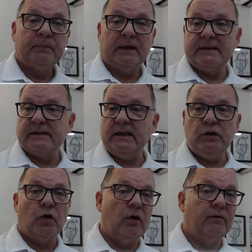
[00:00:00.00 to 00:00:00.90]
Let's say
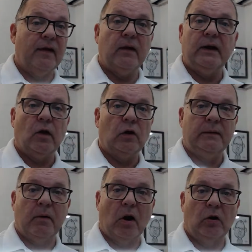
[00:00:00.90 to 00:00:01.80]
you're a very early
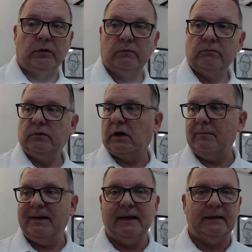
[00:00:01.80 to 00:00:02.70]
bird. You
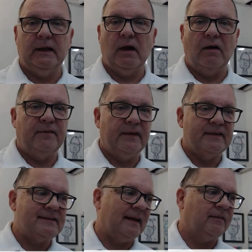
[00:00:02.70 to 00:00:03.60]
come in at the
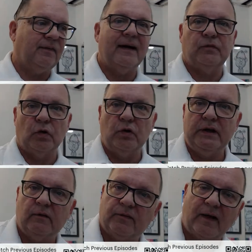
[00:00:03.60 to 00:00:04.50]
office at
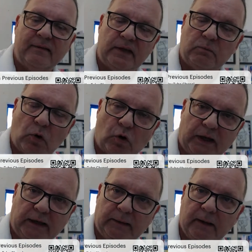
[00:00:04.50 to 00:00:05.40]
5:30 or 5 in the
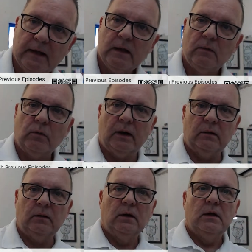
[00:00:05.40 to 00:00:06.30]
morning.
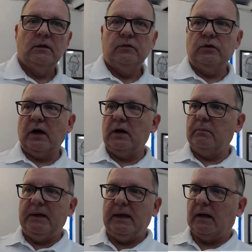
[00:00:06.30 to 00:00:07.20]
Well, you're going to
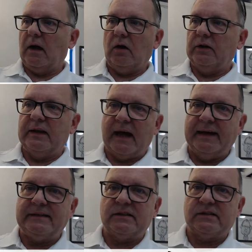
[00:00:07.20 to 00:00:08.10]
be on the
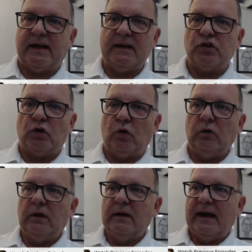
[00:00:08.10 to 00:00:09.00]
night
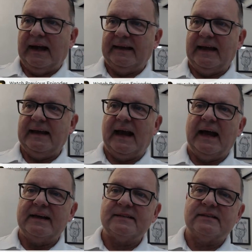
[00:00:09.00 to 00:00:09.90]
schedule. And then
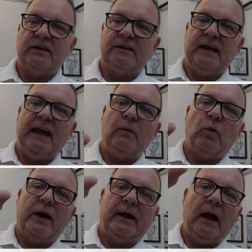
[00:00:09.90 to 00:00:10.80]
as the day
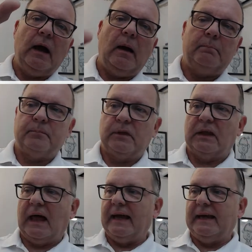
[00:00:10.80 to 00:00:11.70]
wake up, the
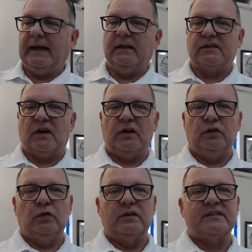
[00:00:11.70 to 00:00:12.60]
lighting is going to
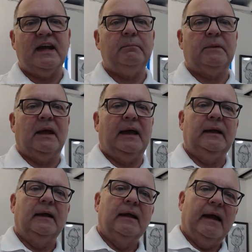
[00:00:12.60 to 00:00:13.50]
do the same
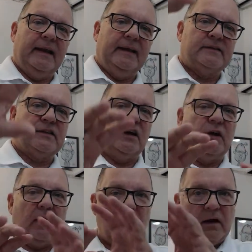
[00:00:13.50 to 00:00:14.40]
thing. And it's going
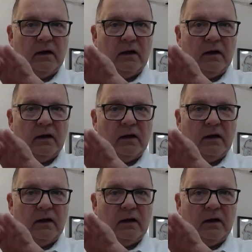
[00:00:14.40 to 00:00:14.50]
to